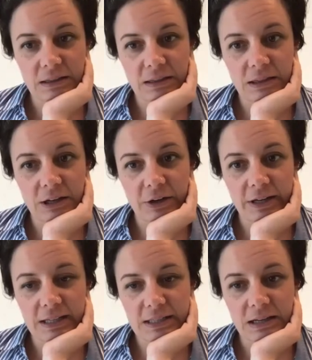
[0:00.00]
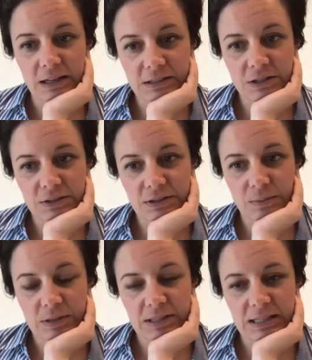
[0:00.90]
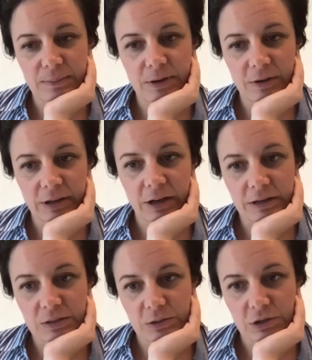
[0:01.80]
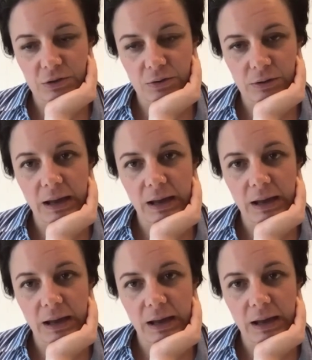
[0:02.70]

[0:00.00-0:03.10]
There is also, someone said about Kara Swisher.